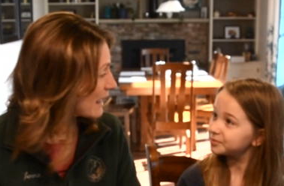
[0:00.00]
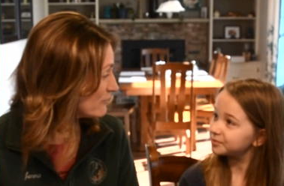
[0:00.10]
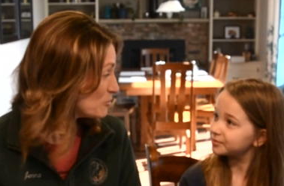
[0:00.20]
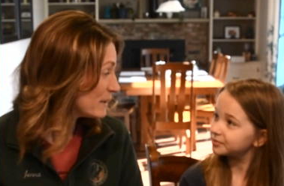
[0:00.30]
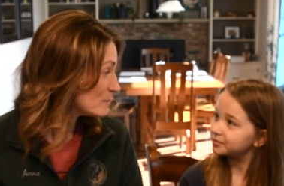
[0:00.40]

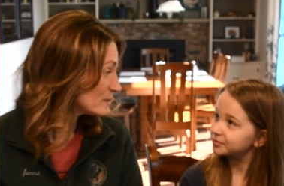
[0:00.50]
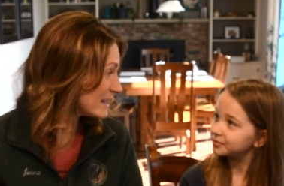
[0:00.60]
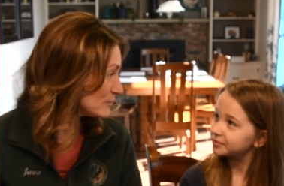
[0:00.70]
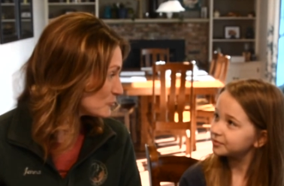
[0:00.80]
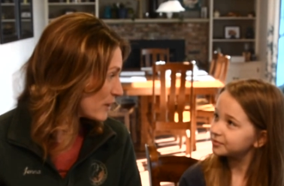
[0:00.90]
Speaker 1: have you made a
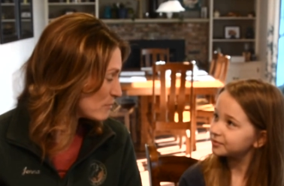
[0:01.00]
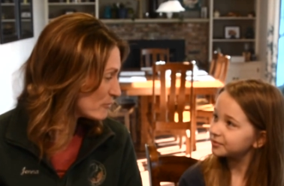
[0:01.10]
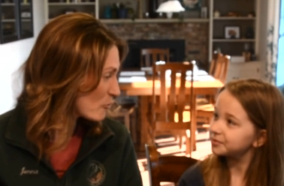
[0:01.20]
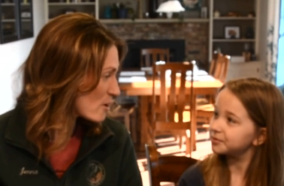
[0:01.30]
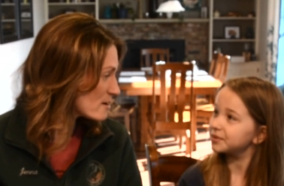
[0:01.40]
potato trap
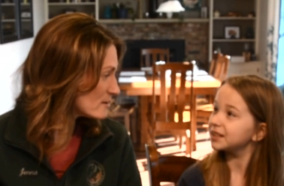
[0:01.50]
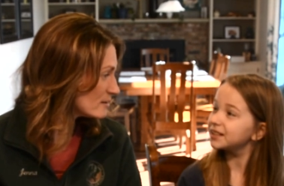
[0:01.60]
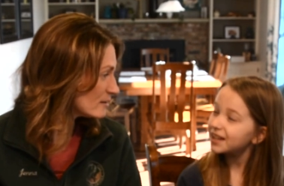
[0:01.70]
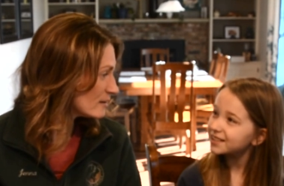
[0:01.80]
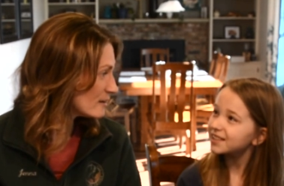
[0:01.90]
before?
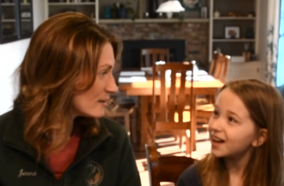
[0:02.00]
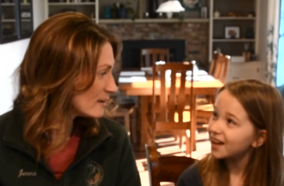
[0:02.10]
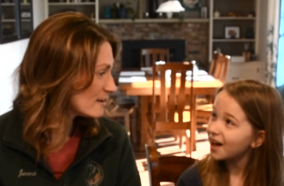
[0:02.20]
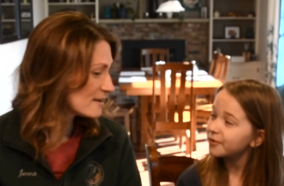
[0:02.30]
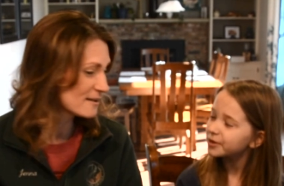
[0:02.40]
Speaker 2: Yes,
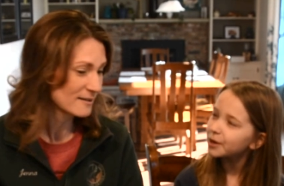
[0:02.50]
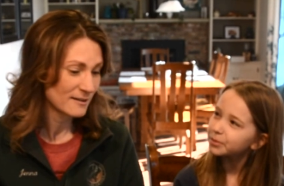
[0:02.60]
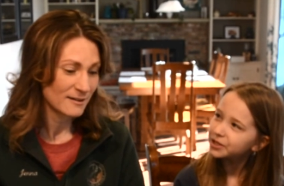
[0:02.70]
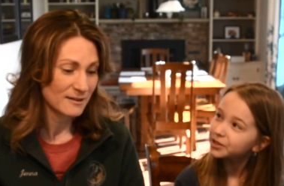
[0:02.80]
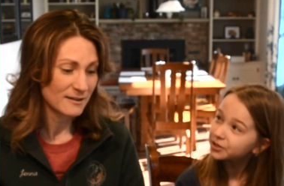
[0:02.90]
I have a
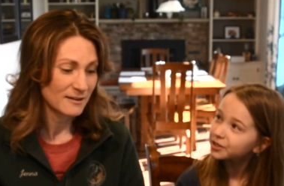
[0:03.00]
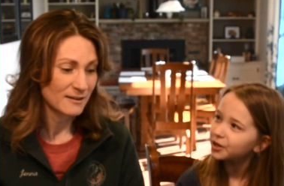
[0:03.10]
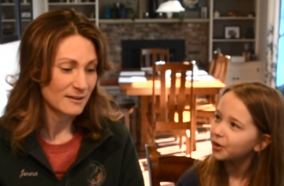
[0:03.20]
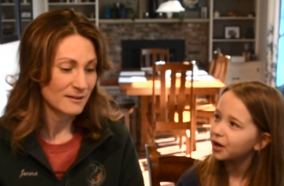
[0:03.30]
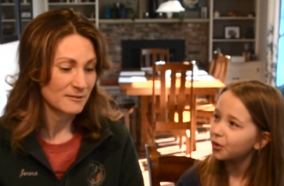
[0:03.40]
couple years
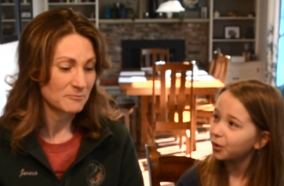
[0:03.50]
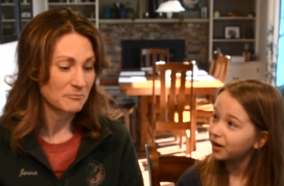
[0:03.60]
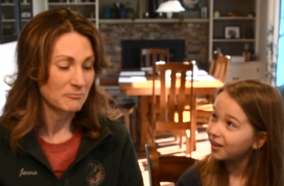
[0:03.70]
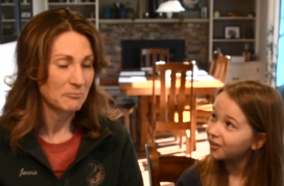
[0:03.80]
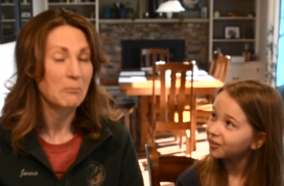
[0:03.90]
ago at
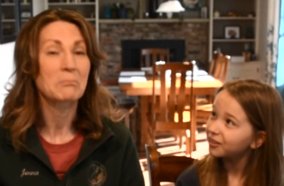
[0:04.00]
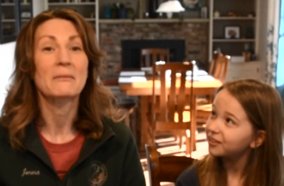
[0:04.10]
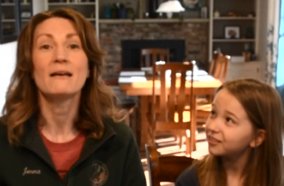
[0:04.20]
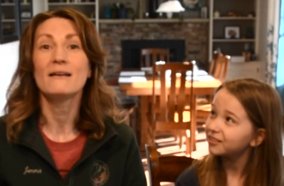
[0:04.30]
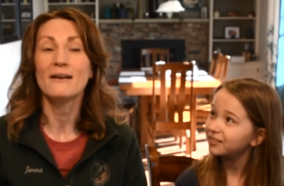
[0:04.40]
Quarry Hill.
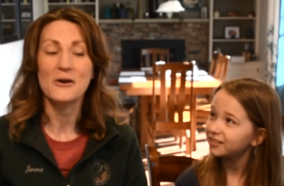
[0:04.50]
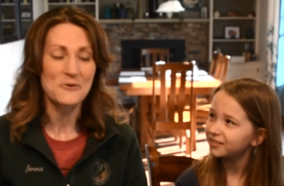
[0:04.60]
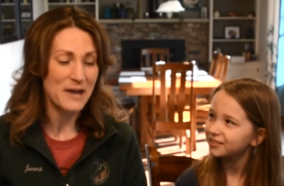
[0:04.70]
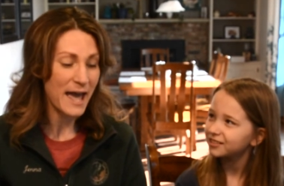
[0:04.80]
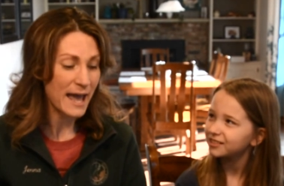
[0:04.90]

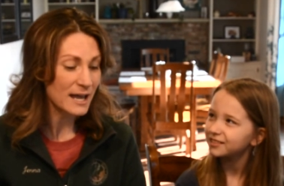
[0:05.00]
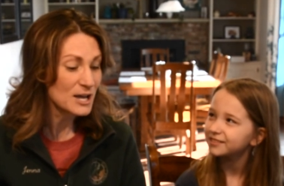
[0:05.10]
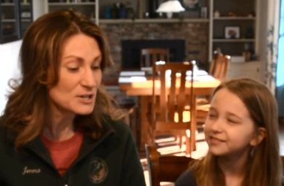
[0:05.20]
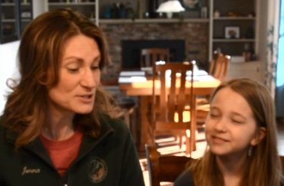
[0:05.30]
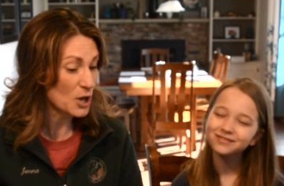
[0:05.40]
Speaker 1: Ah, okay,
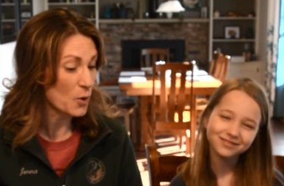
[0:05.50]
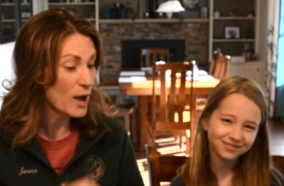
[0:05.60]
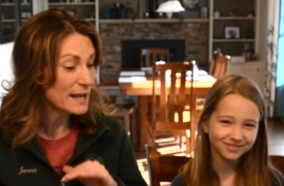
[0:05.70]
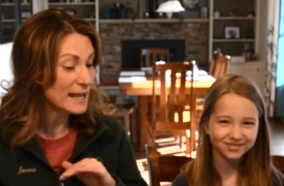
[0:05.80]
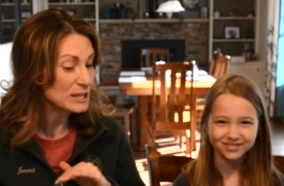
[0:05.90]
so
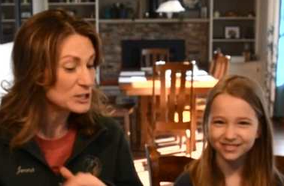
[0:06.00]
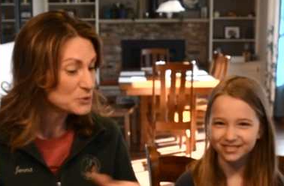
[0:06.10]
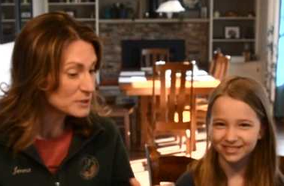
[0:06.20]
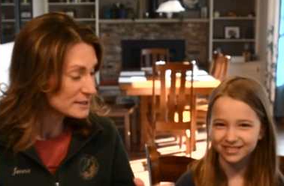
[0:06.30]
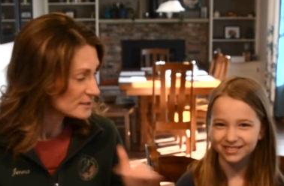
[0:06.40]
can
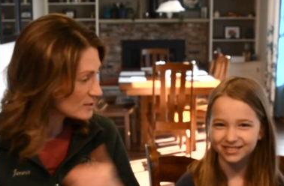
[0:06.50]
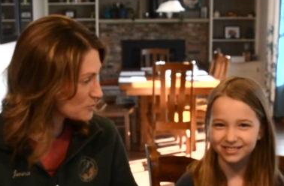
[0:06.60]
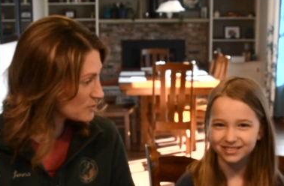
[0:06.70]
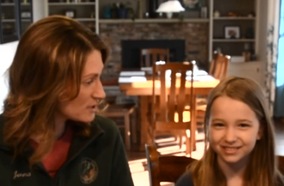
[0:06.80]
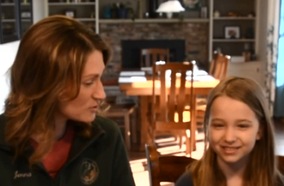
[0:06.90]
you lead us
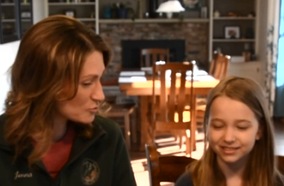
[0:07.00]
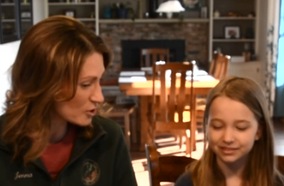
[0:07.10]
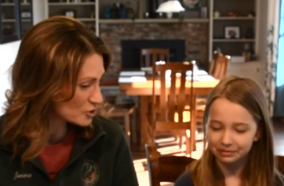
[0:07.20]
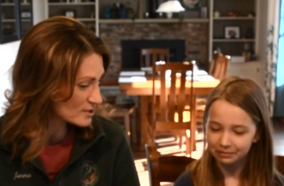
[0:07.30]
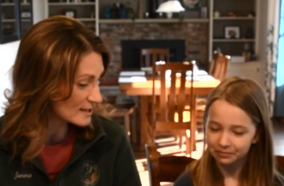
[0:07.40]
through the
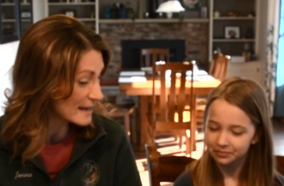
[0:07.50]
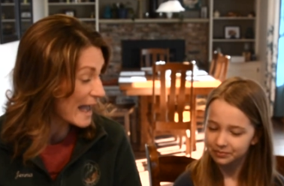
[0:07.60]
instructions on